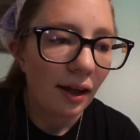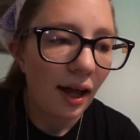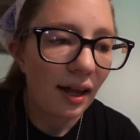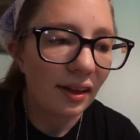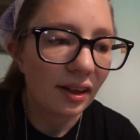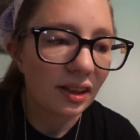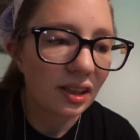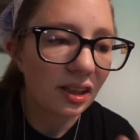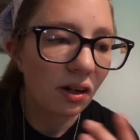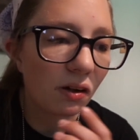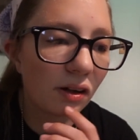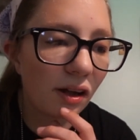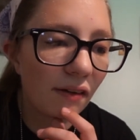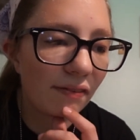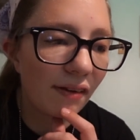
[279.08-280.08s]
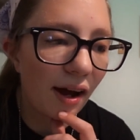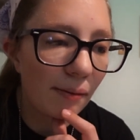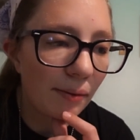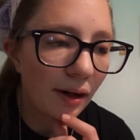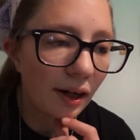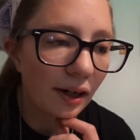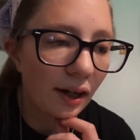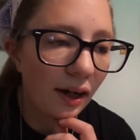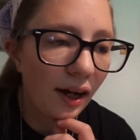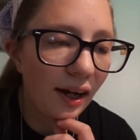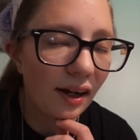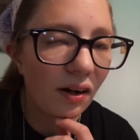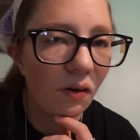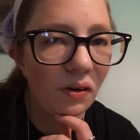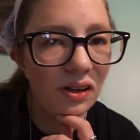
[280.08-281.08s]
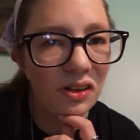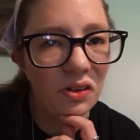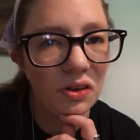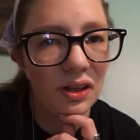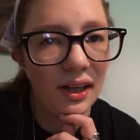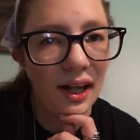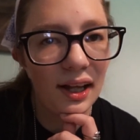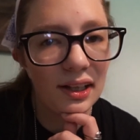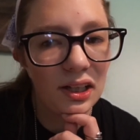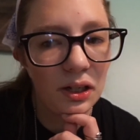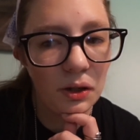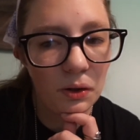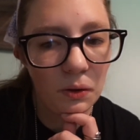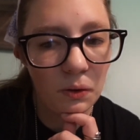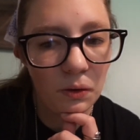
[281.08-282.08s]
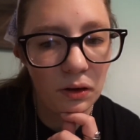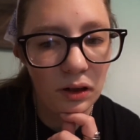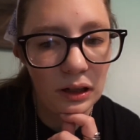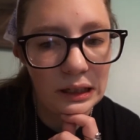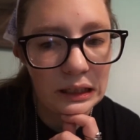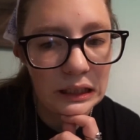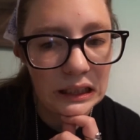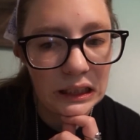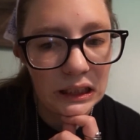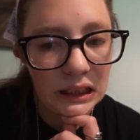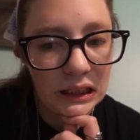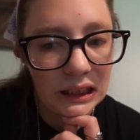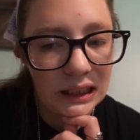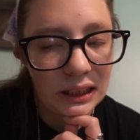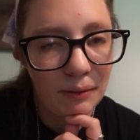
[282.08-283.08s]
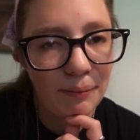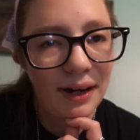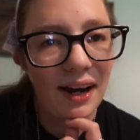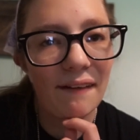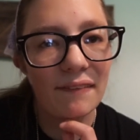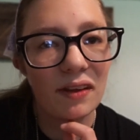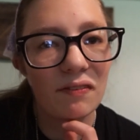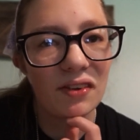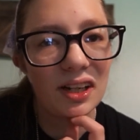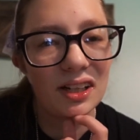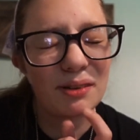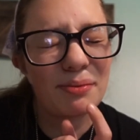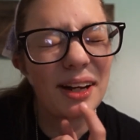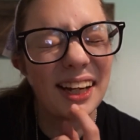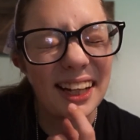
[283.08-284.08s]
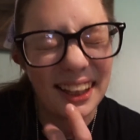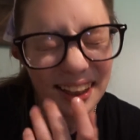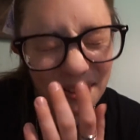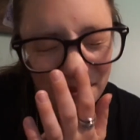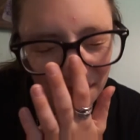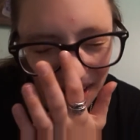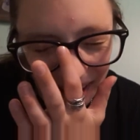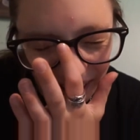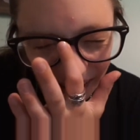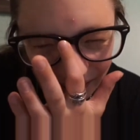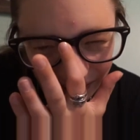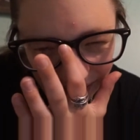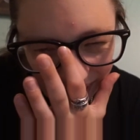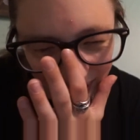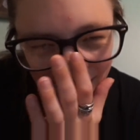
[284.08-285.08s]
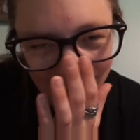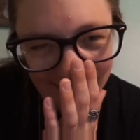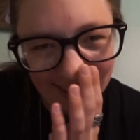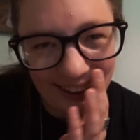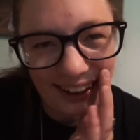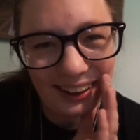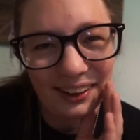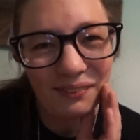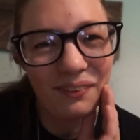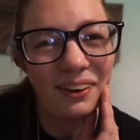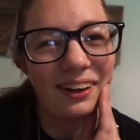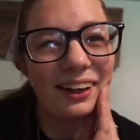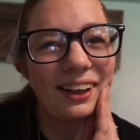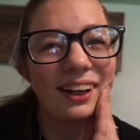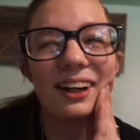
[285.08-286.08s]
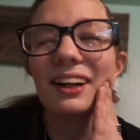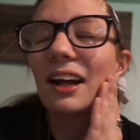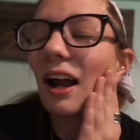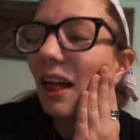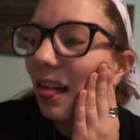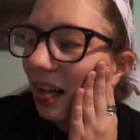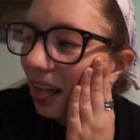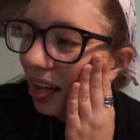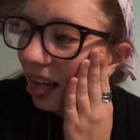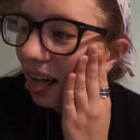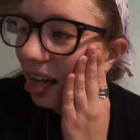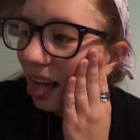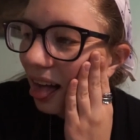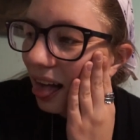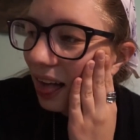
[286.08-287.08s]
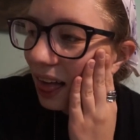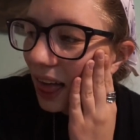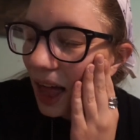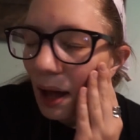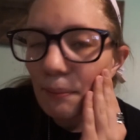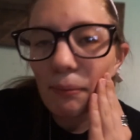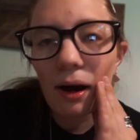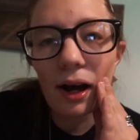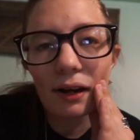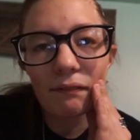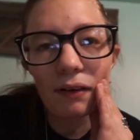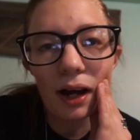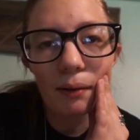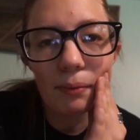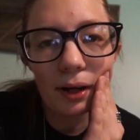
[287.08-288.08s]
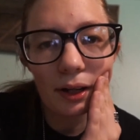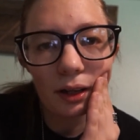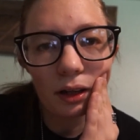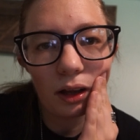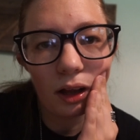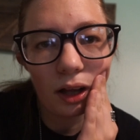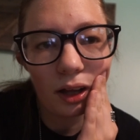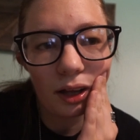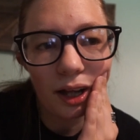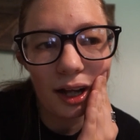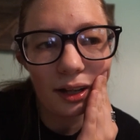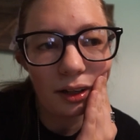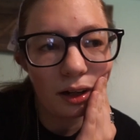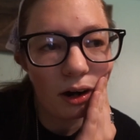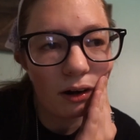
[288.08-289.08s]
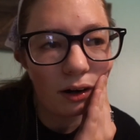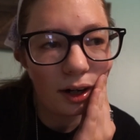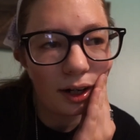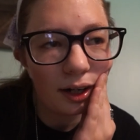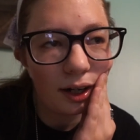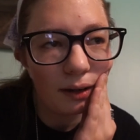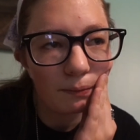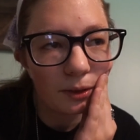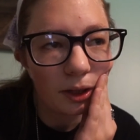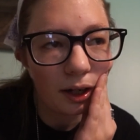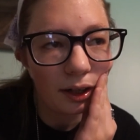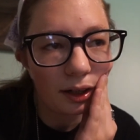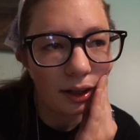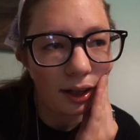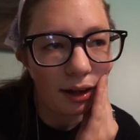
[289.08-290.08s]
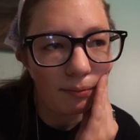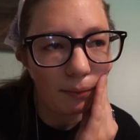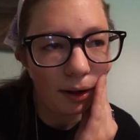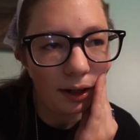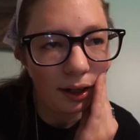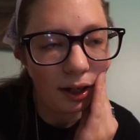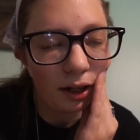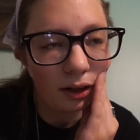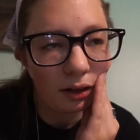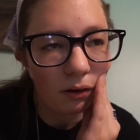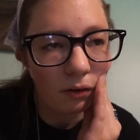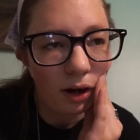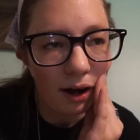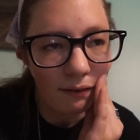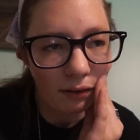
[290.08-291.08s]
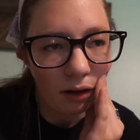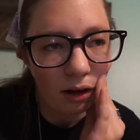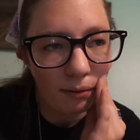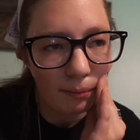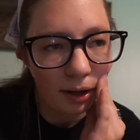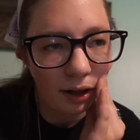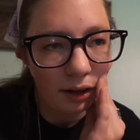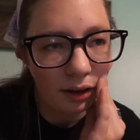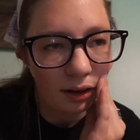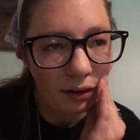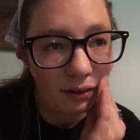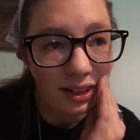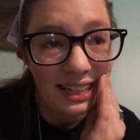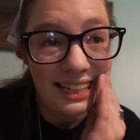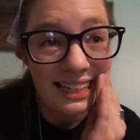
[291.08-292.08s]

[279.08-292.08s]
and there's still enough fabric, I could always use that too. But I have to finish making the mock-up for the 1890s walking skirt. And buying fabric, I already am trying to save money and don't have a lot of money, so